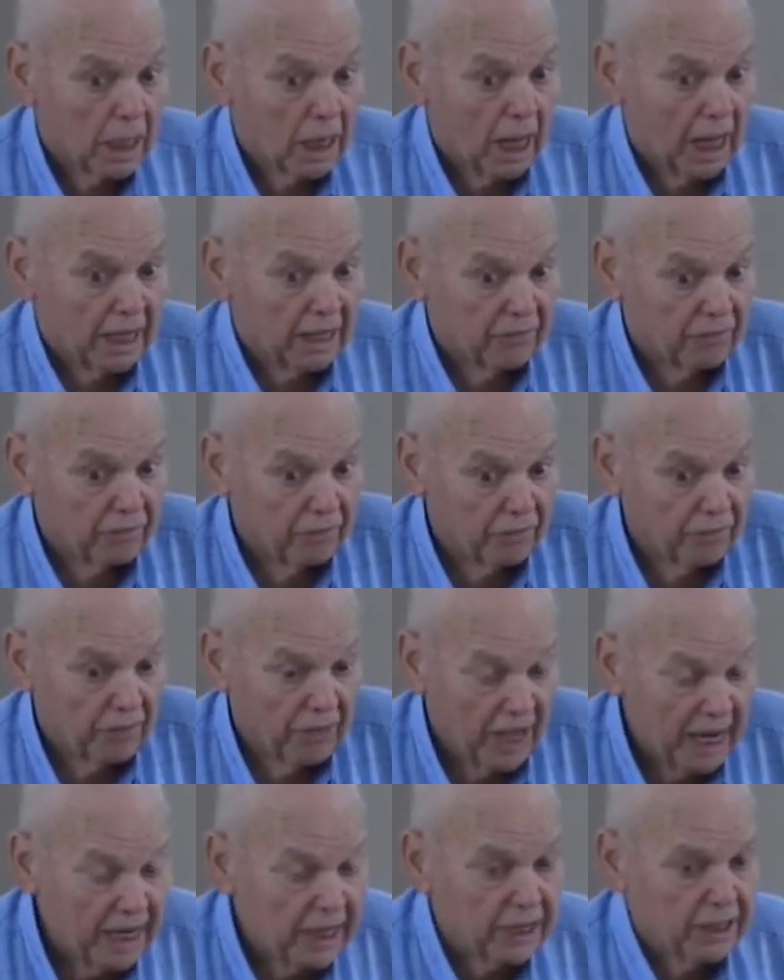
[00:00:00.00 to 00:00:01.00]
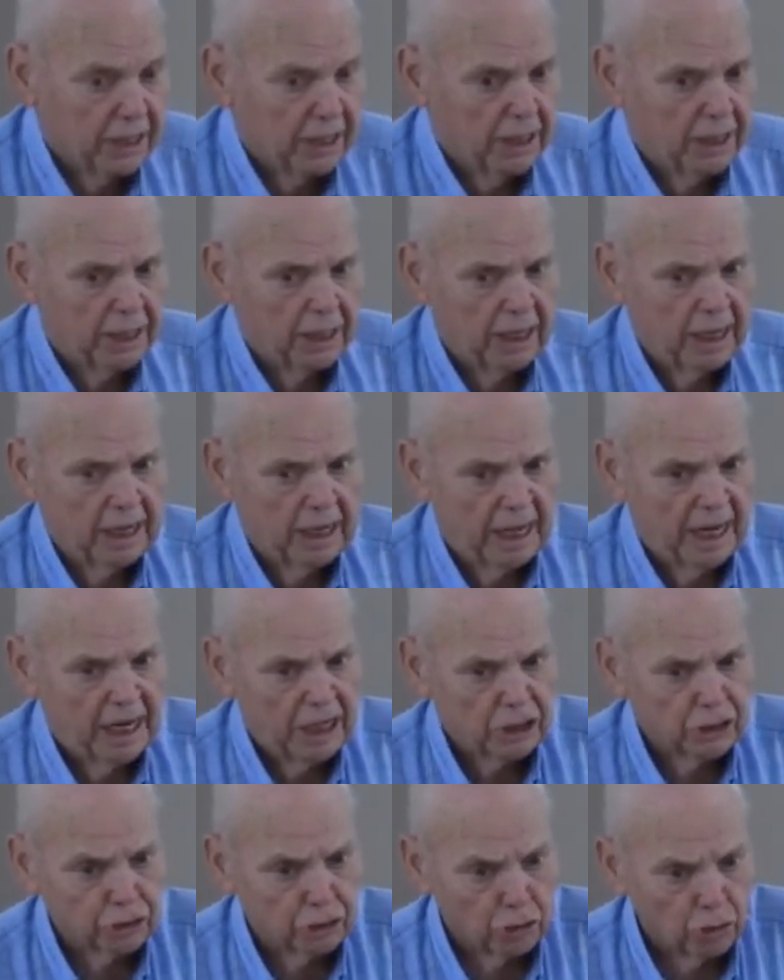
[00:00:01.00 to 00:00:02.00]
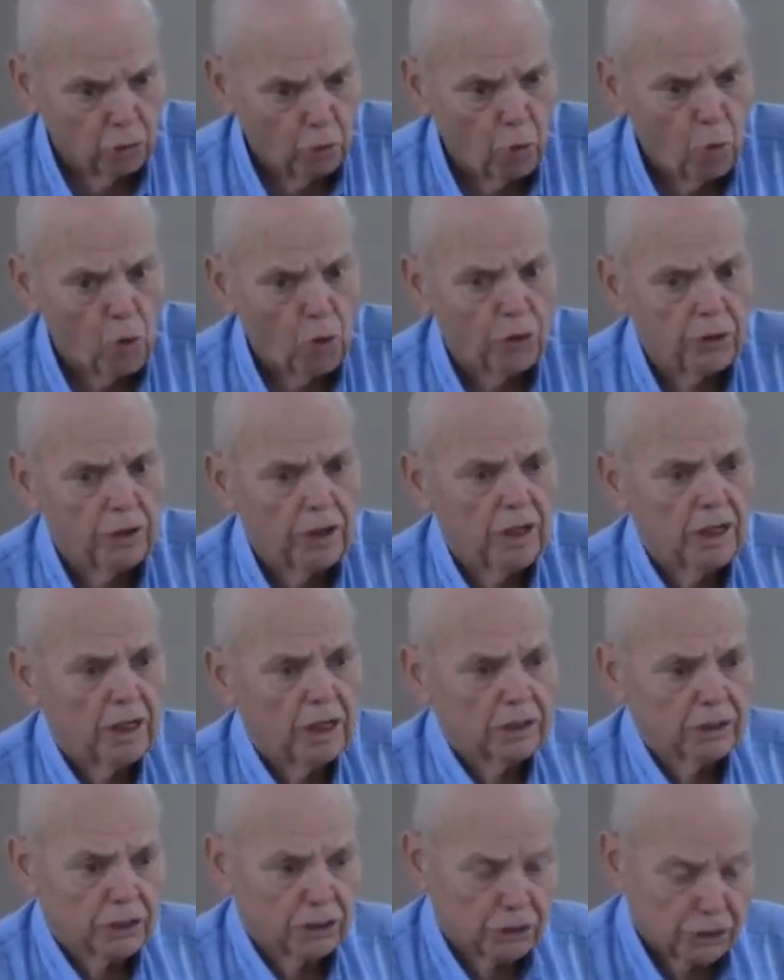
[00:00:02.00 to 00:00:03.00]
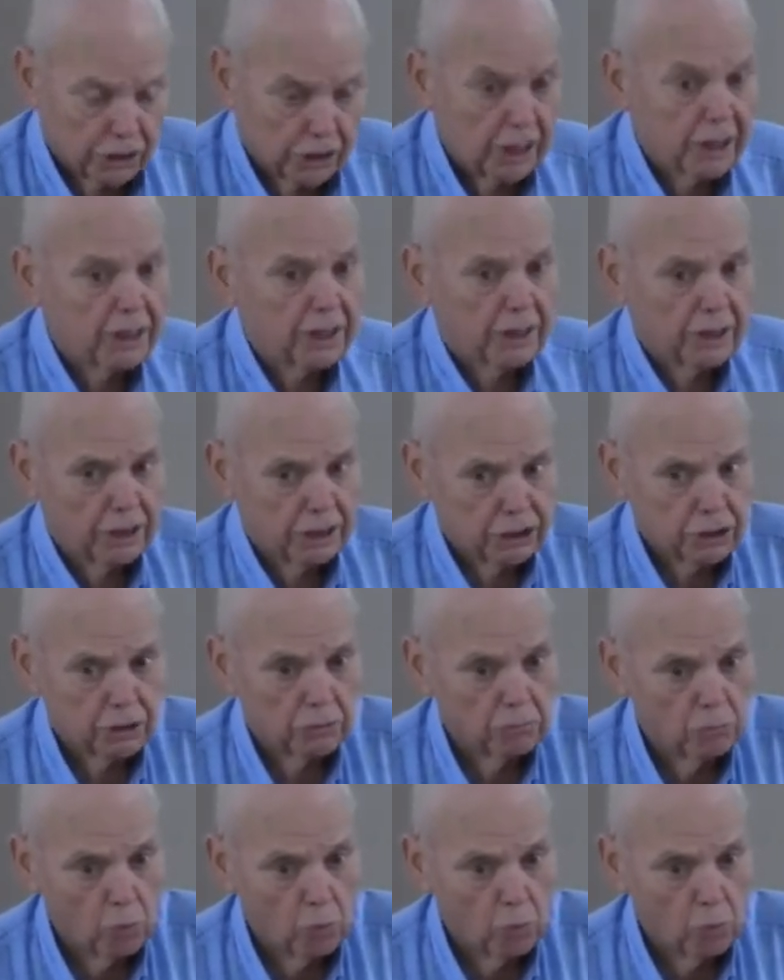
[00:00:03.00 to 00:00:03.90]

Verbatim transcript: like they did and ask the Lord to send us some